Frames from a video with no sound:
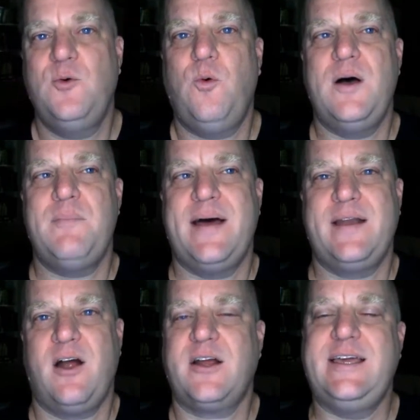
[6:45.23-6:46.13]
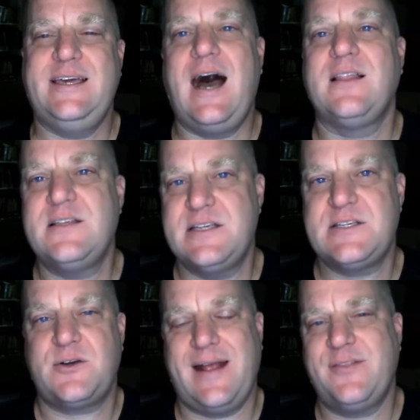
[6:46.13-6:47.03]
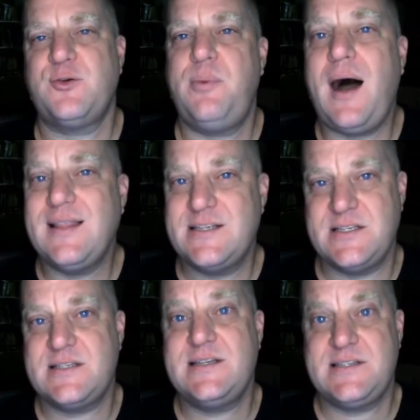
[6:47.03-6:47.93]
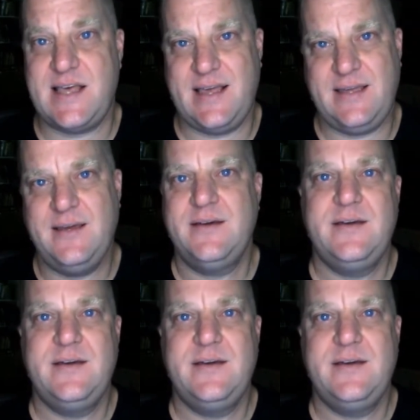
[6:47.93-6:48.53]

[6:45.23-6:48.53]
What might an archaeologist or anthropologist say